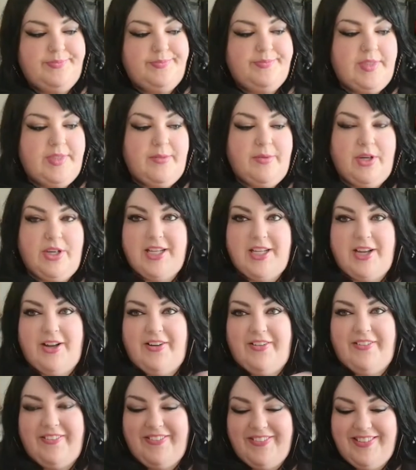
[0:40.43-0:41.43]
And we're good to go.
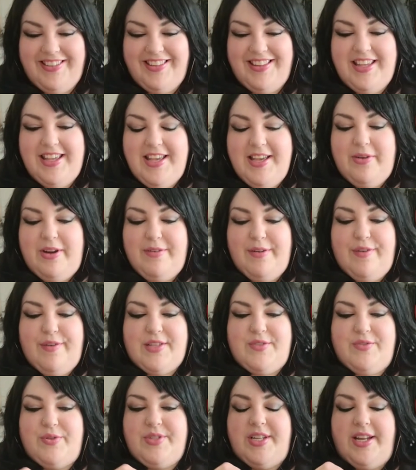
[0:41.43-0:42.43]
We're having
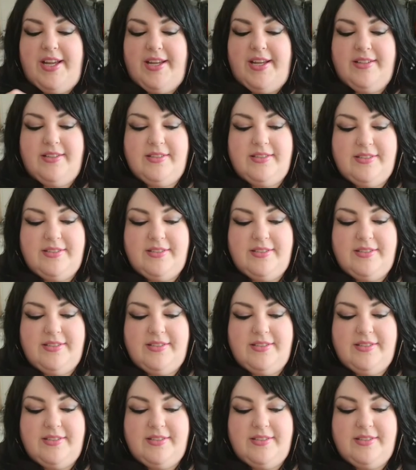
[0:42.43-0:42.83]
fast food today.